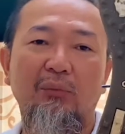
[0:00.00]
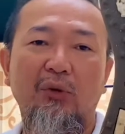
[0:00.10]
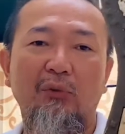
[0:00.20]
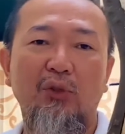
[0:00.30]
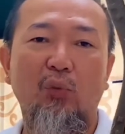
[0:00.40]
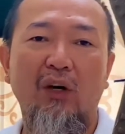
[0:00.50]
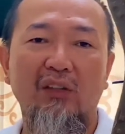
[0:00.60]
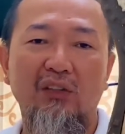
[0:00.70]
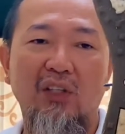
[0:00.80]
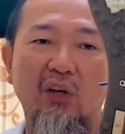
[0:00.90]
pretty much wear
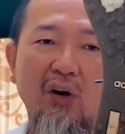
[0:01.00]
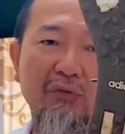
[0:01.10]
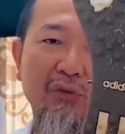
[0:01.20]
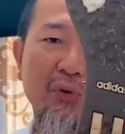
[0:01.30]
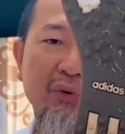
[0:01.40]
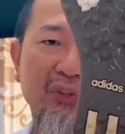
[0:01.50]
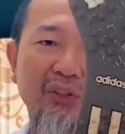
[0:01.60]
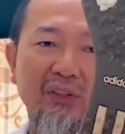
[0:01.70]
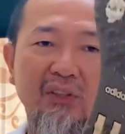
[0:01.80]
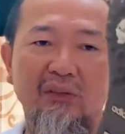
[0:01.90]
this thing off course
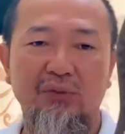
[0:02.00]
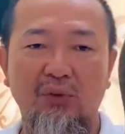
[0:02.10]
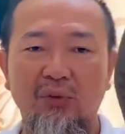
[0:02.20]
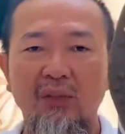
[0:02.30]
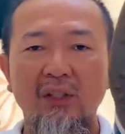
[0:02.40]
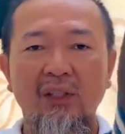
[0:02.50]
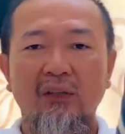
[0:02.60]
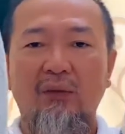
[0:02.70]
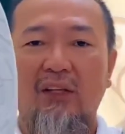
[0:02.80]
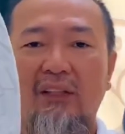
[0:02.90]
and stuff. So
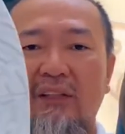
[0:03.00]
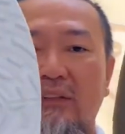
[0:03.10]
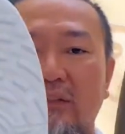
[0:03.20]
right there,